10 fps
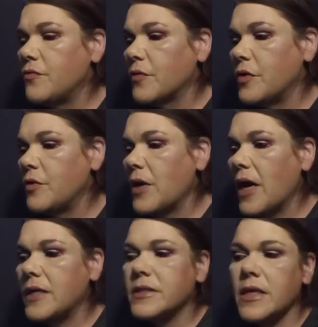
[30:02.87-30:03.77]
for you
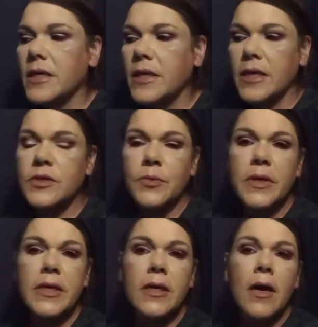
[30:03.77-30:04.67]
guys next
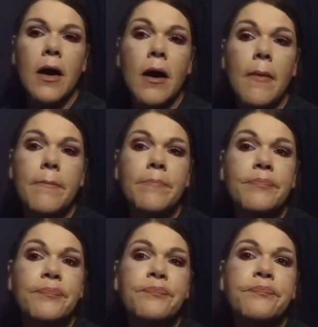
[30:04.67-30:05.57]
week. I
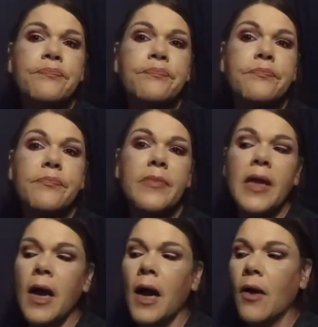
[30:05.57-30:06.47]

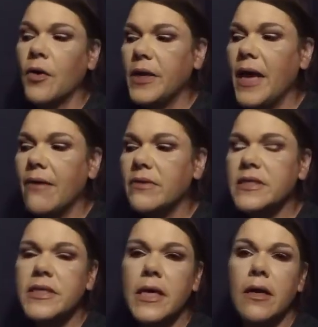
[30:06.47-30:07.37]
already have
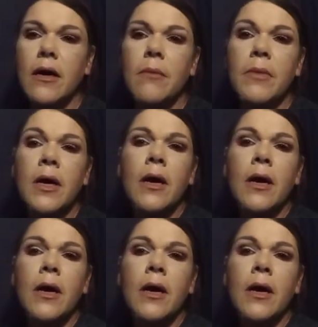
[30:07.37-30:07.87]
it set up.